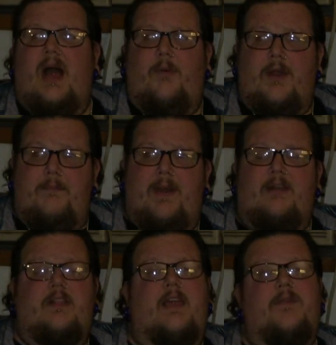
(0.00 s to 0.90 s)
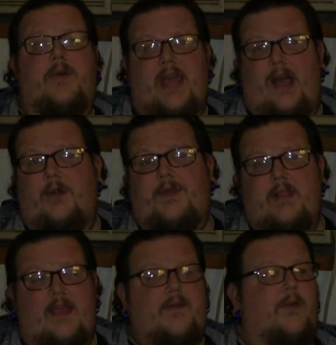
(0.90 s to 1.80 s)
I want a better life. I want a healthy
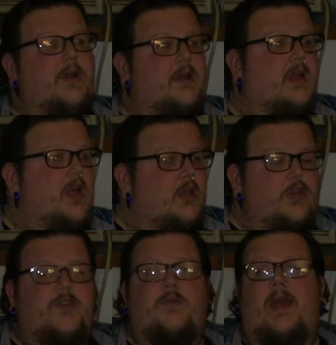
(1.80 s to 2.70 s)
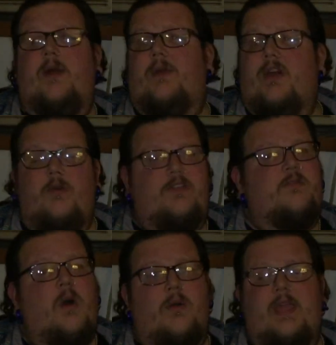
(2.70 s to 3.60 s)
life. I want to lose weight. I want to quit
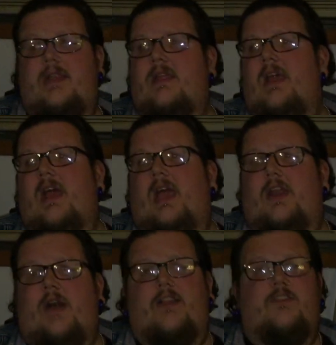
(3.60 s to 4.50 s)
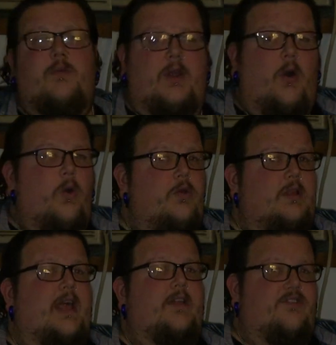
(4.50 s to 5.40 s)
smoking. You know, I just want a
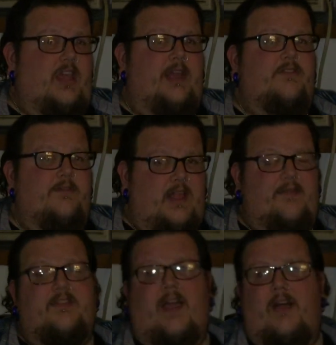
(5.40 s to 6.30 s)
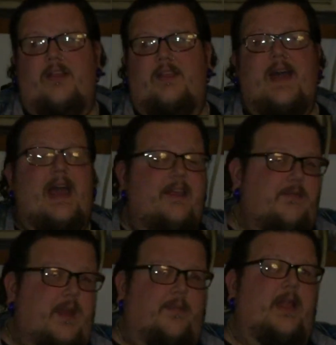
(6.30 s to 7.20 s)
whole change of lifestyle, and that
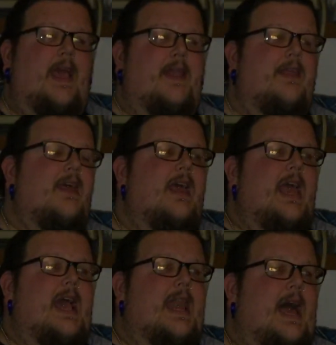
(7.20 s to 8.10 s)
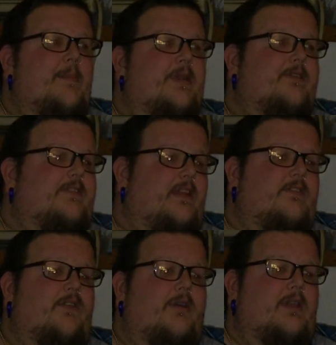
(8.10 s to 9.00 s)
is my plan, and I'm going to stick
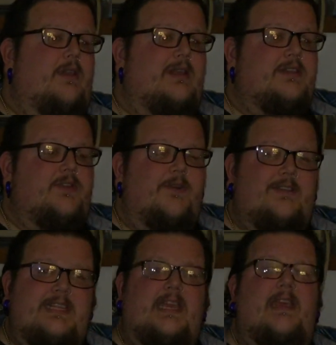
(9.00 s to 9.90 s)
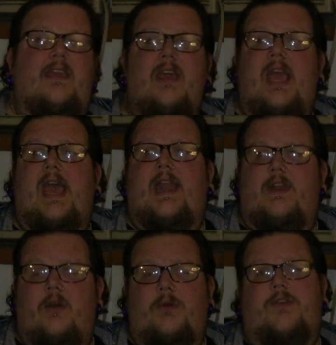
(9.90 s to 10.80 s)
to it to a T, and I
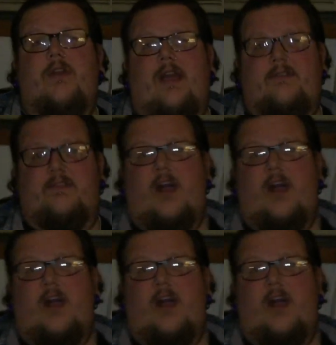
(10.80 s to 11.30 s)
know with your guys'